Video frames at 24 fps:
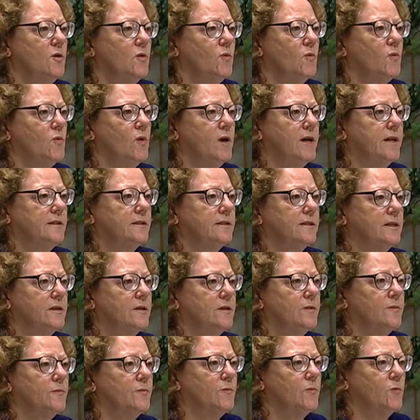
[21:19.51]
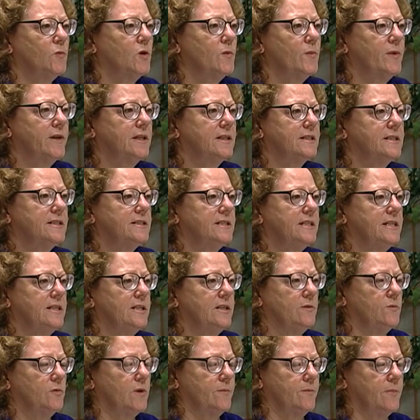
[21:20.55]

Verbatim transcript: what um, what am I going to see?